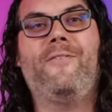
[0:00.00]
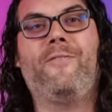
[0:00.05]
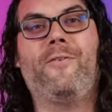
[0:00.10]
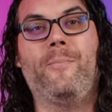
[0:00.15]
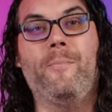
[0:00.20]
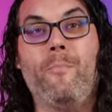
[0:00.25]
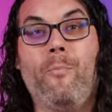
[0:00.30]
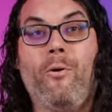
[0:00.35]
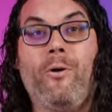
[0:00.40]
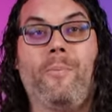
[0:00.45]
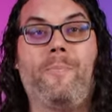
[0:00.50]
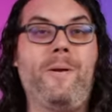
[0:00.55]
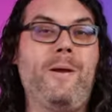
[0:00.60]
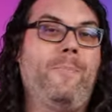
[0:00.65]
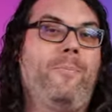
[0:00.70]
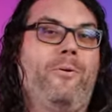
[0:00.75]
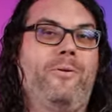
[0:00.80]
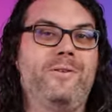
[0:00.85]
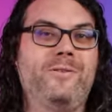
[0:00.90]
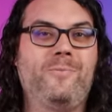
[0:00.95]
for more
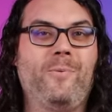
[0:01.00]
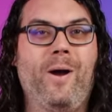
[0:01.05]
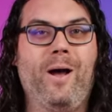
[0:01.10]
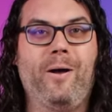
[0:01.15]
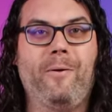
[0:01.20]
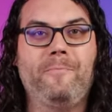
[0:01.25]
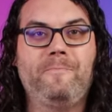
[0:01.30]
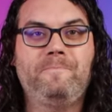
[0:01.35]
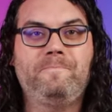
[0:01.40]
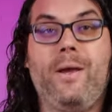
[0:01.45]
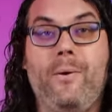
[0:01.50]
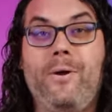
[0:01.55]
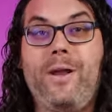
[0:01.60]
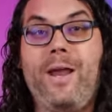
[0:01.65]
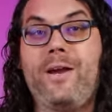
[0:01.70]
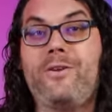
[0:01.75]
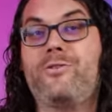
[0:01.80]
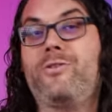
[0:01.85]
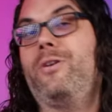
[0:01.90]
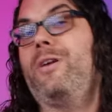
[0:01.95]
people as well. It would
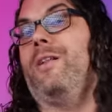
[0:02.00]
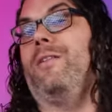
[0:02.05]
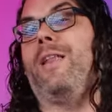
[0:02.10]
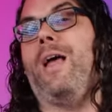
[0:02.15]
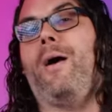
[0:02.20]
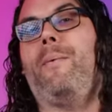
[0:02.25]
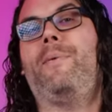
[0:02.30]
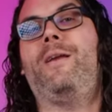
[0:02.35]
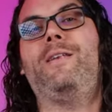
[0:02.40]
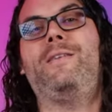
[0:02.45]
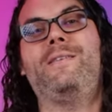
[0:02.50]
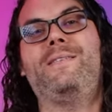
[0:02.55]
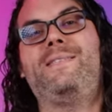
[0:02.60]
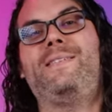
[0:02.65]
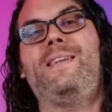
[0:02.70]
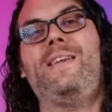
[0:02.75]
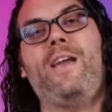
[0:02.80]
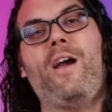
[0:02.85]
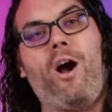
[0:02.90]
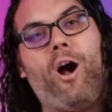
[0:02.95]
actually allow me to
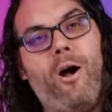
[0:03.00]
see